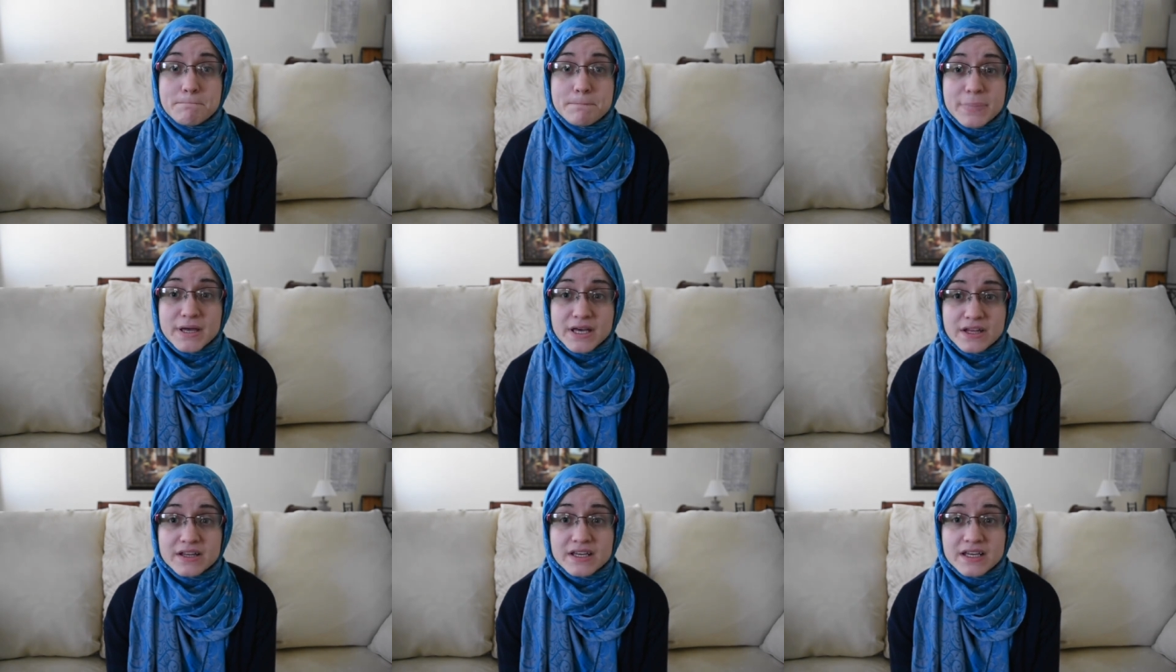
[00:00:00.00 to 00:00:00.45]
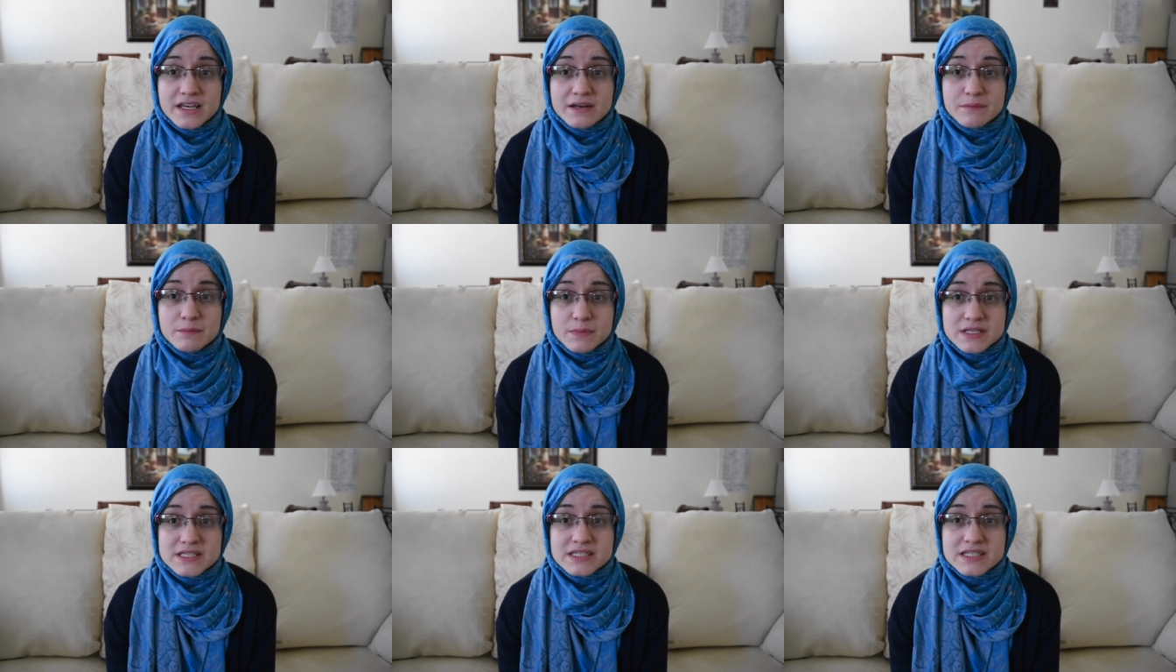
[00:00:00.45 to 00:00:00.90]

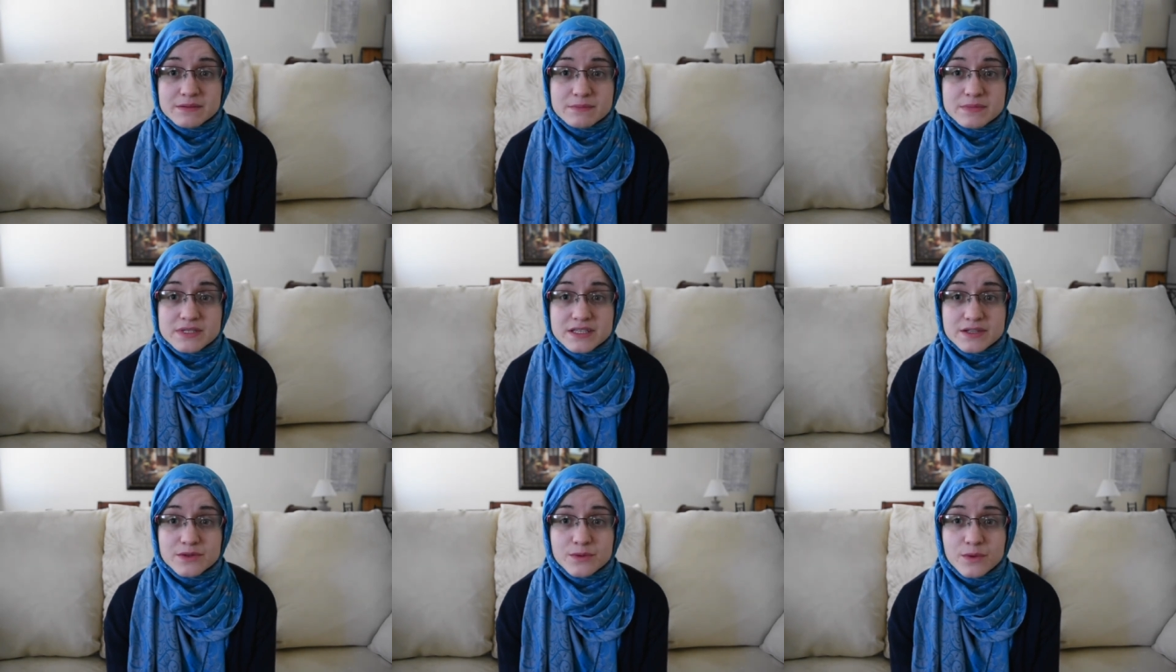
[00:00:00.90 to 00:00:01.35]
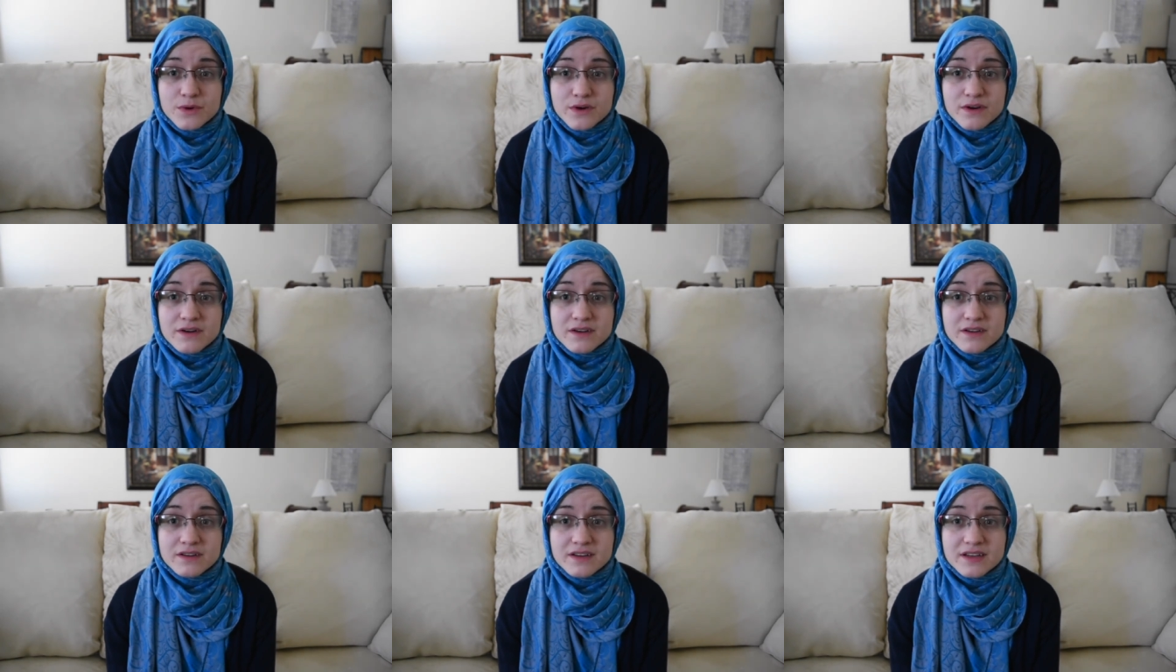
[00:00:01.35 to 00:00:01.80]
billion Muslims in the
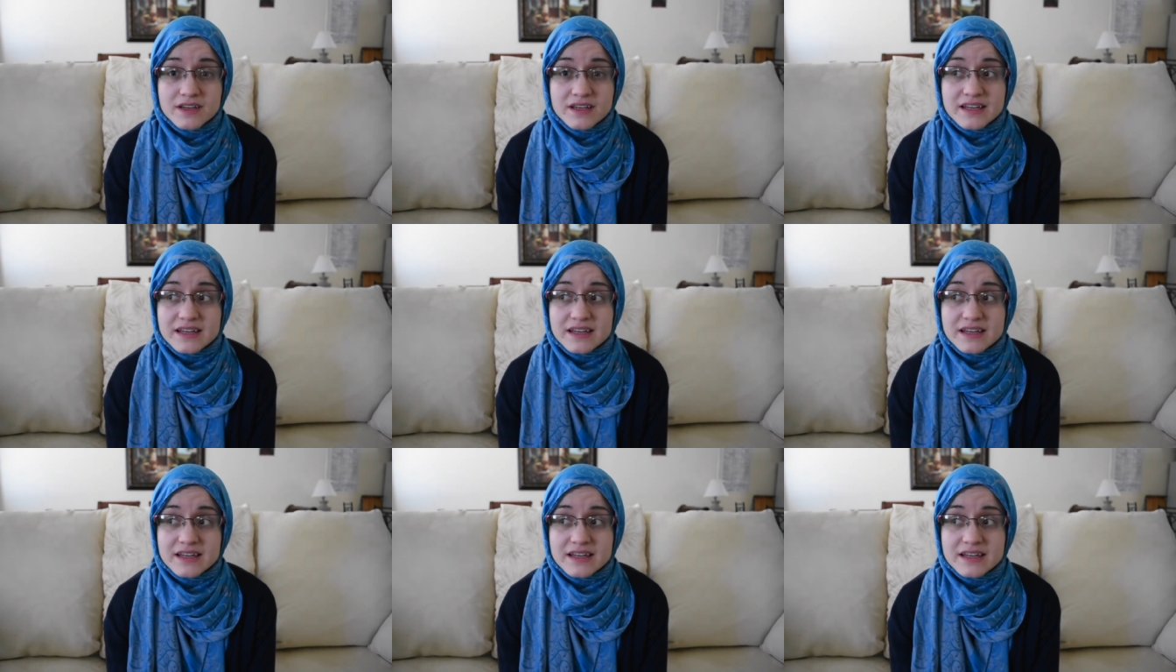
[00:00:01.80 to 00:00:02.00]
world.